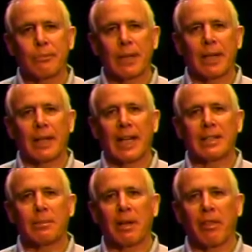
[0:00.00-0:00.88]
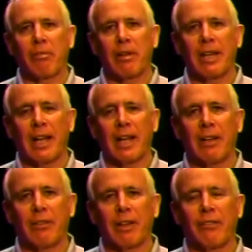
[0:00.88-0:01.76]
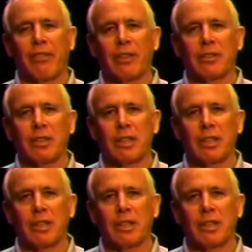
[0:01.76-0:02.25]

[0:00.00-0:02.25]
and it lasts about 3 days and it feels